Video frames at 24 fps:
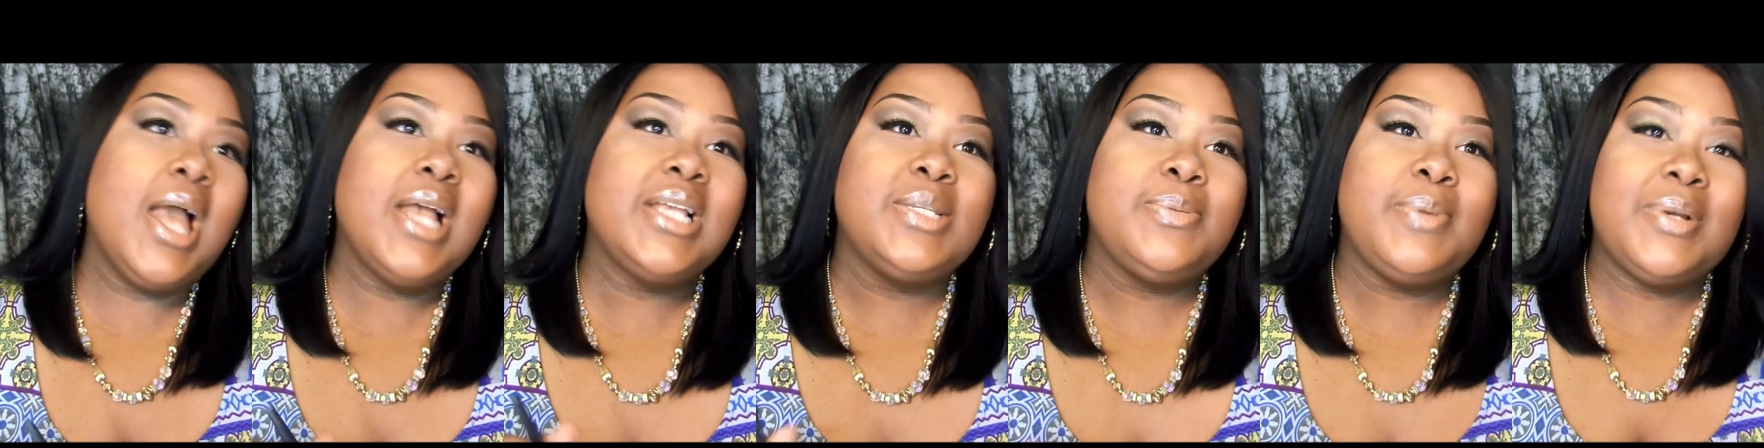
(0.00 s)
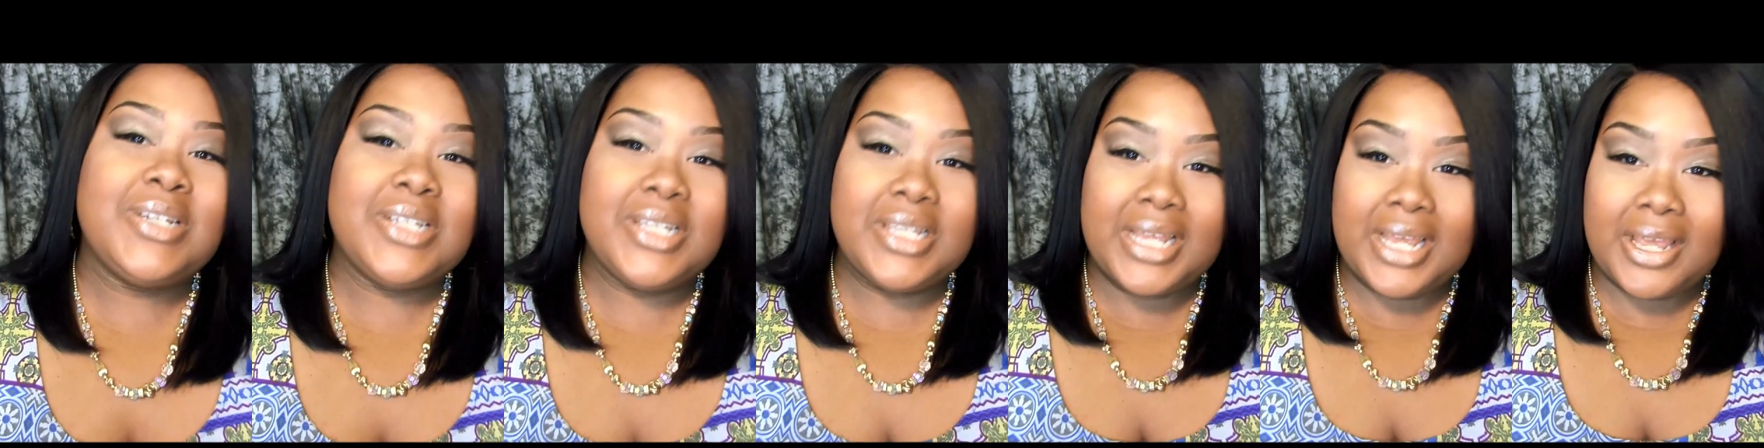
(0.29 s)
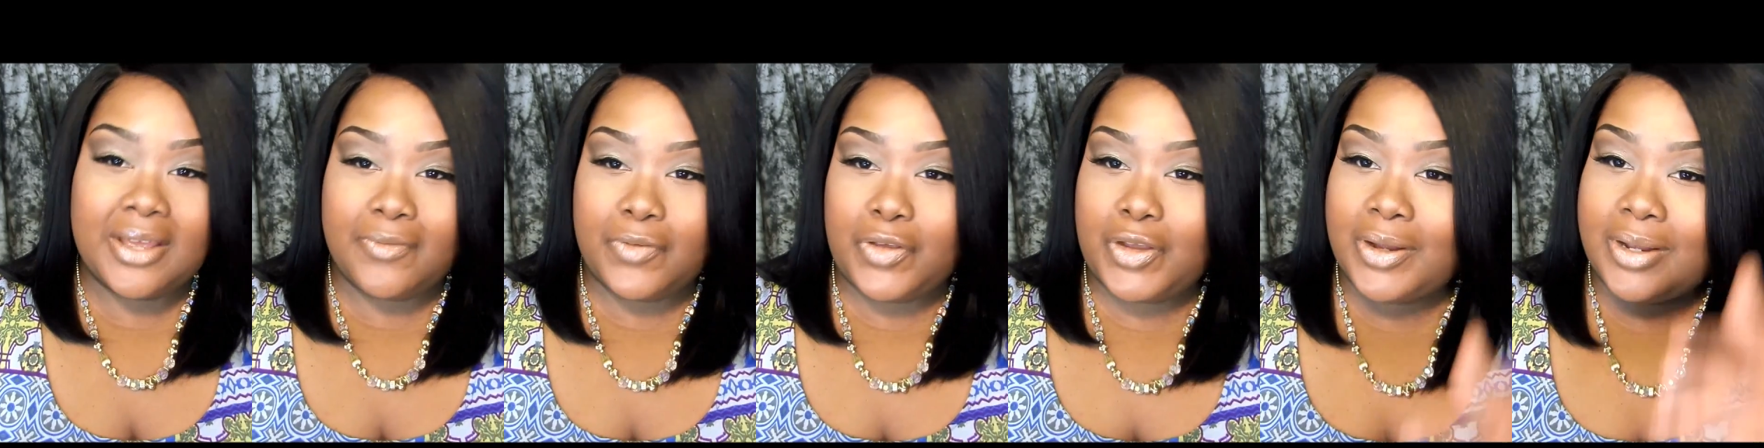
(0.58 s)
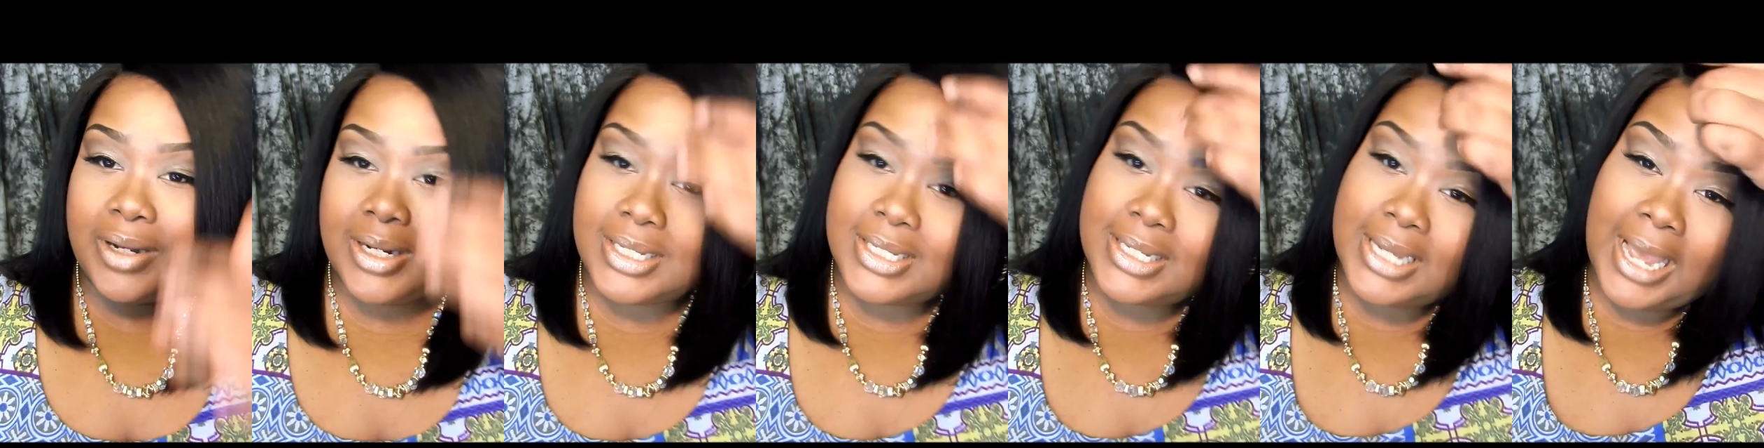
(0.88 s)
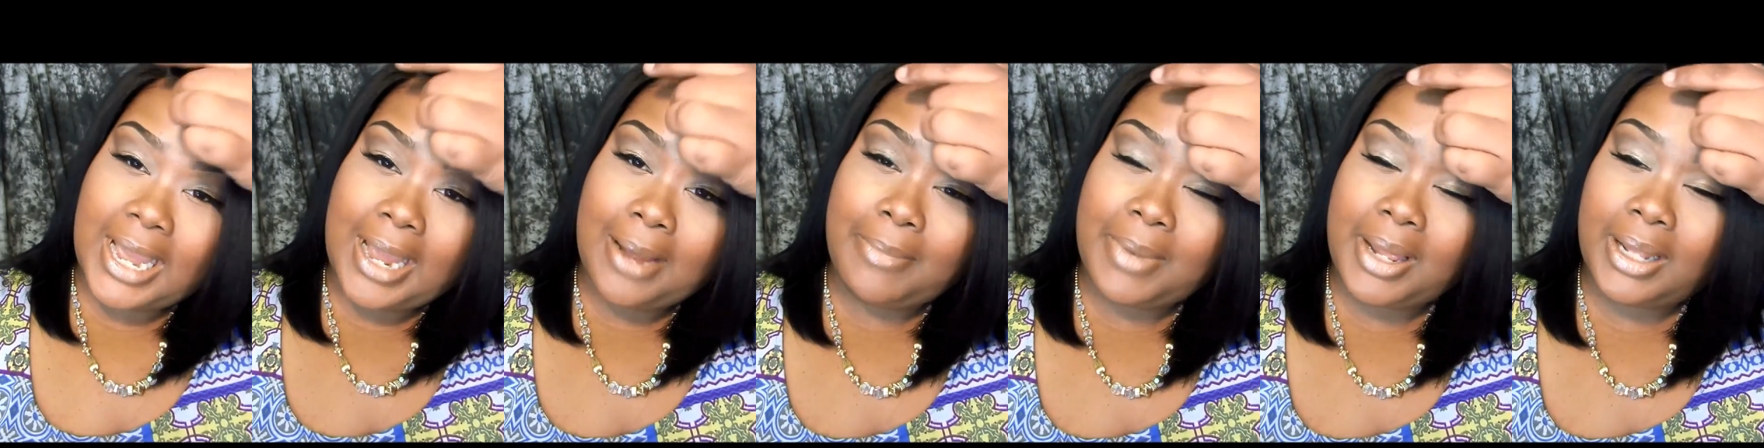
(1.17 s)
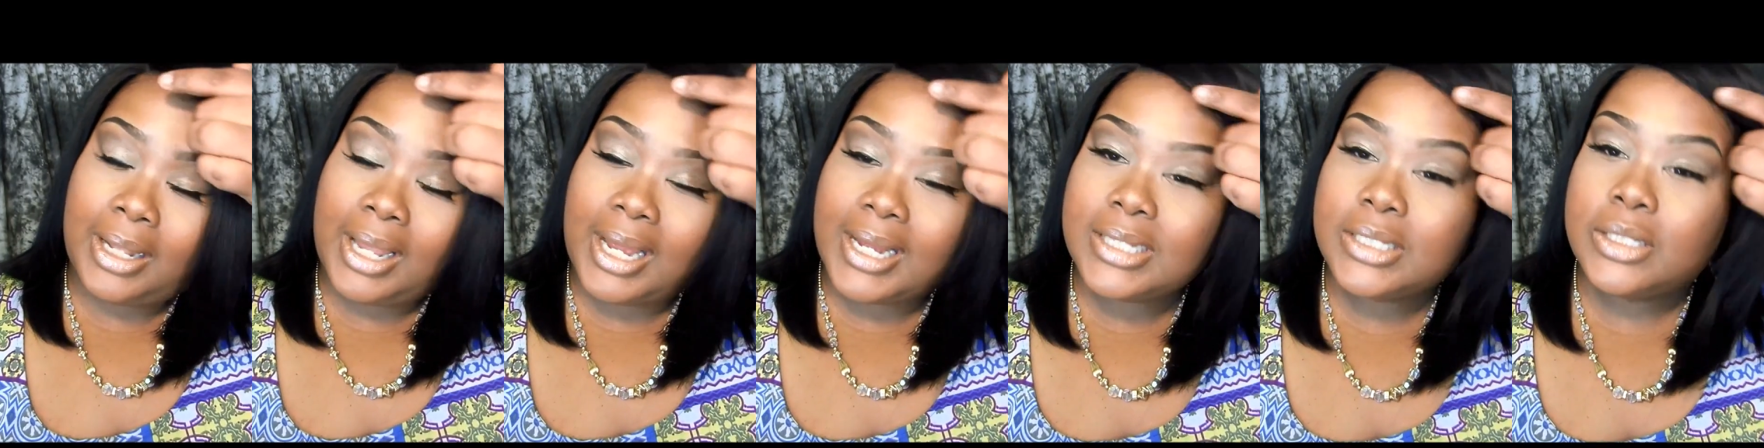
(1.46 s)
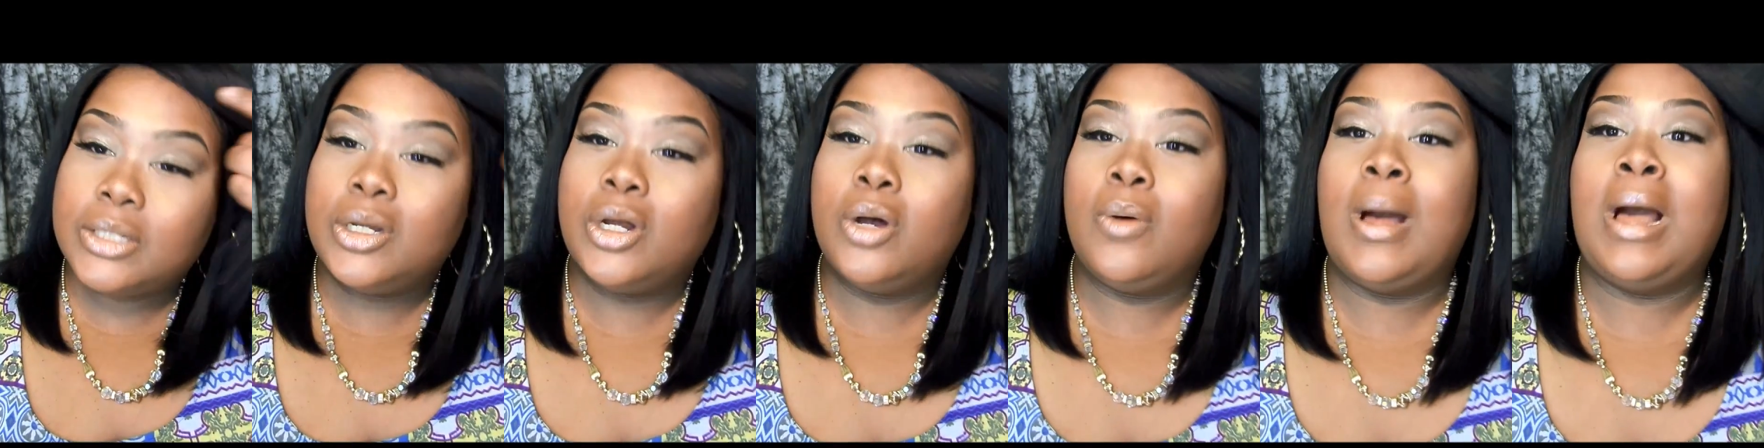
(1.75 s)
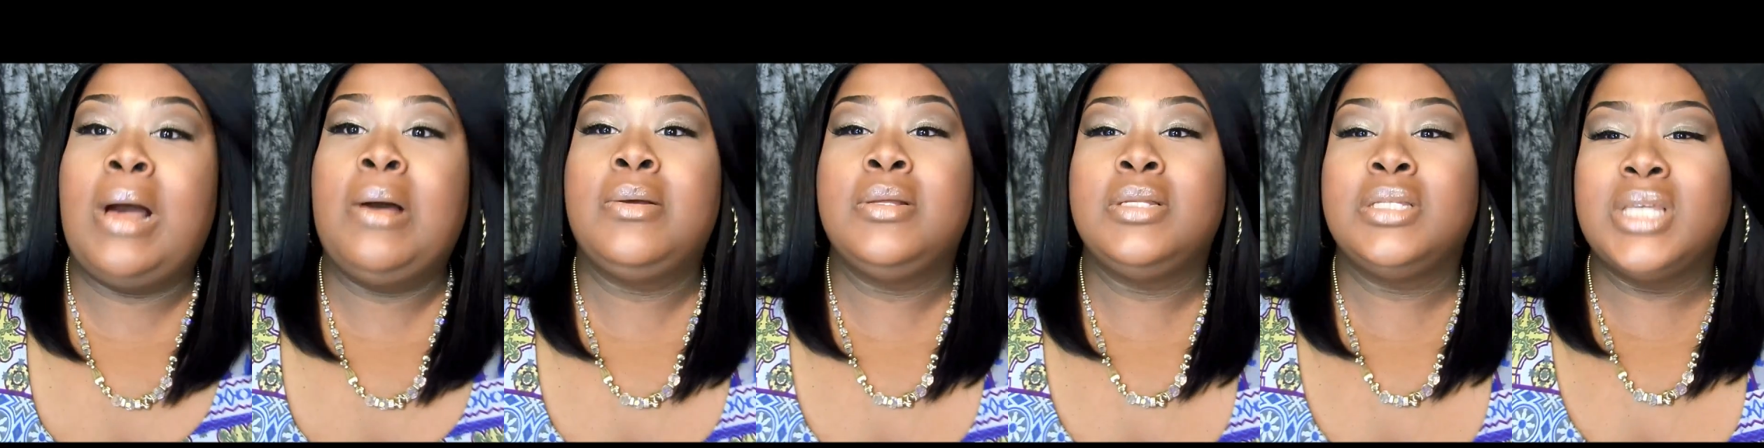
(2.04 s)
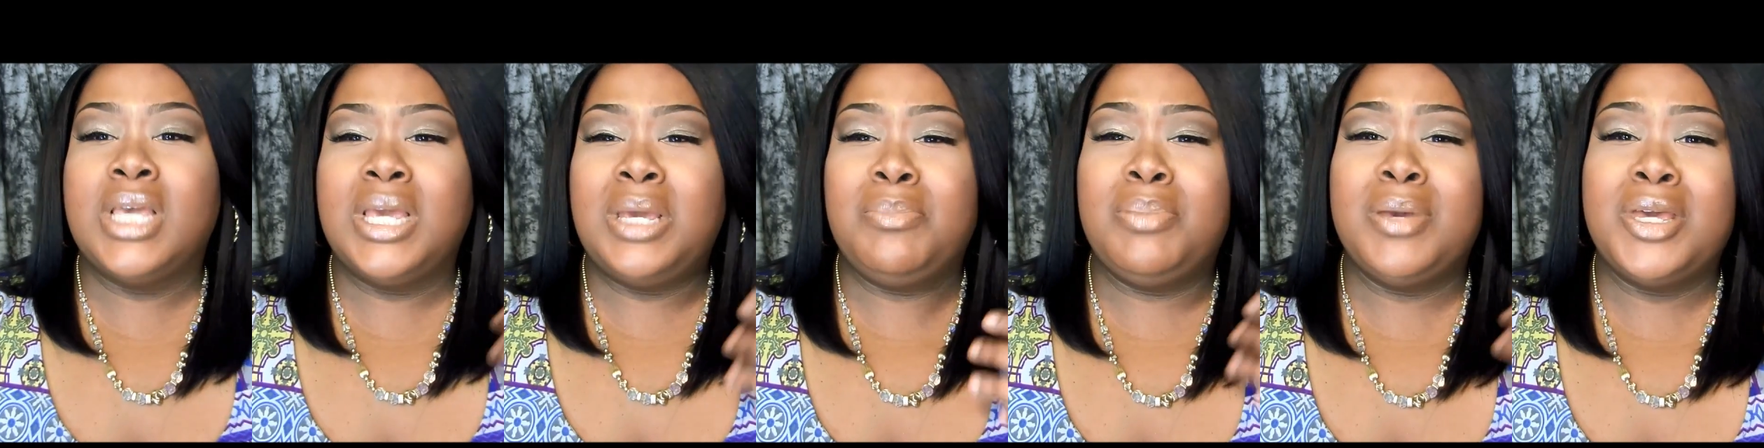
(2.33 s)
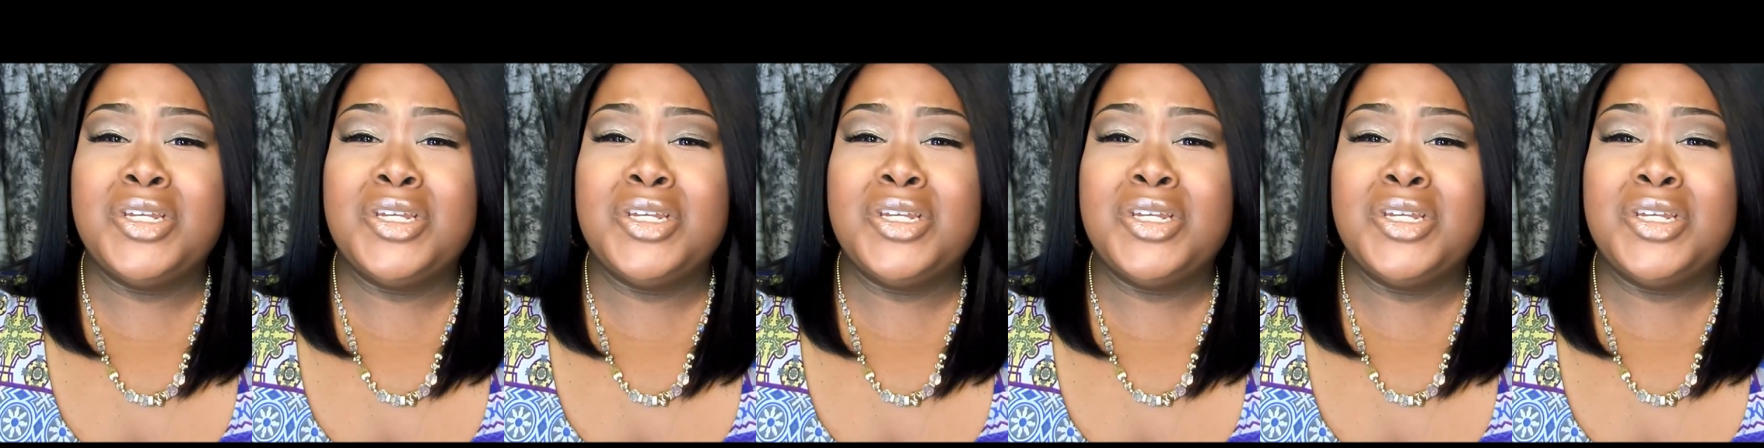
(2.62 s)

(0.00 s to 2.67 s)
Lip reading: especially if you're the type that likes to go out and take